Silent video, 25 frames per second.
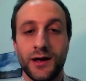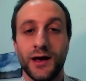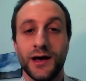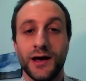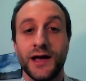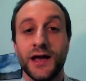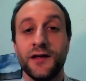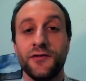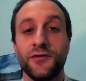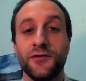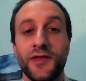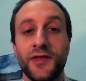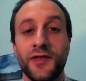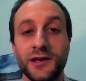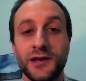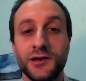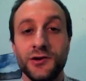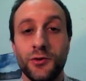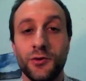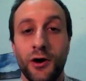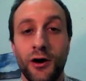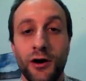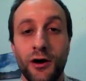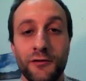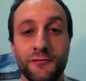Again, thank
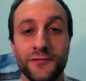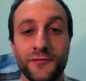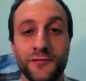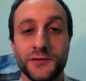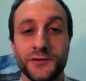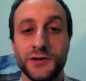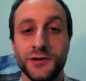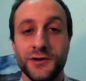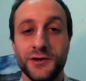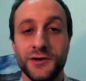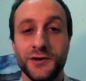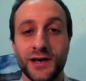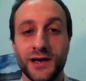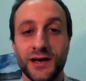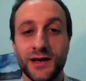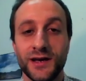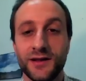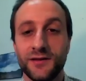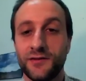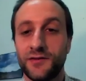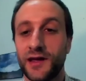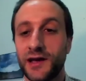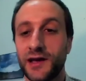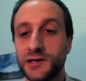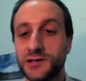you all for tuning
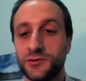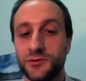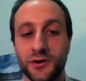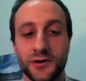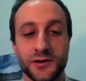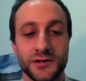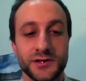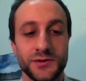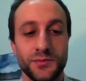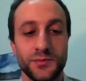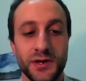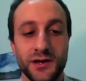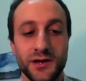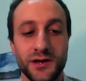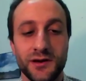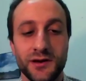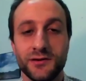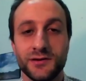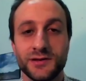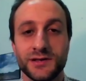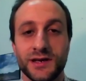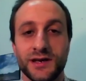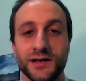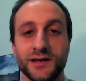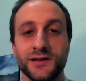in. Thanks to our
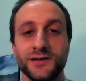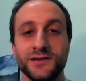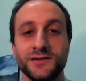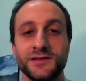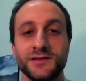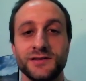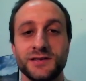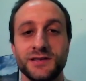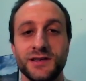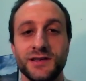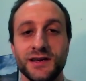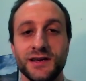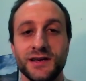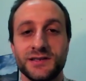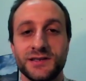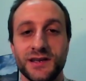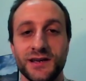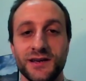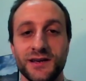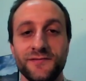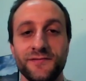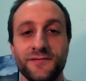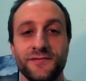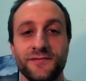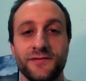speakers, and stay
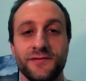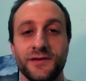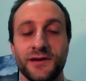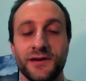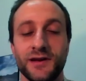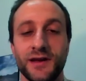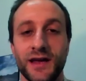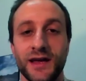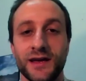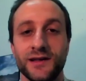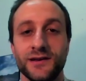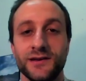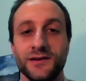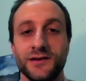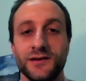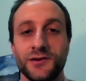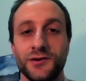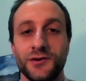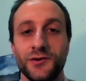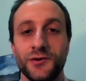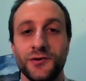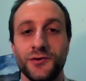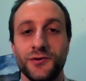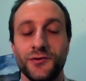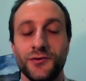safe, and
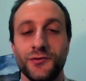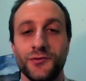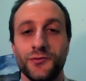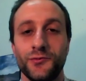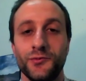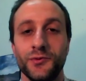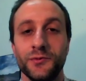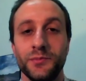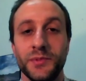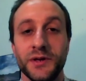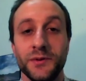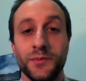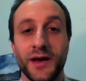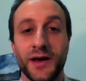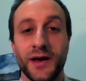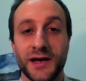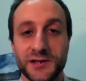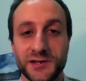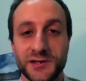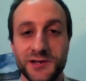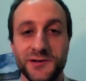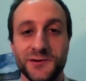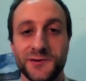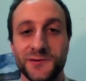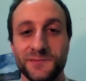we'll be
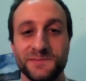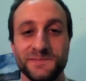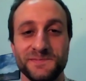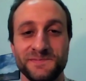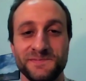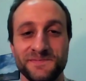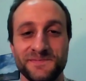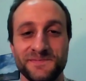back soon.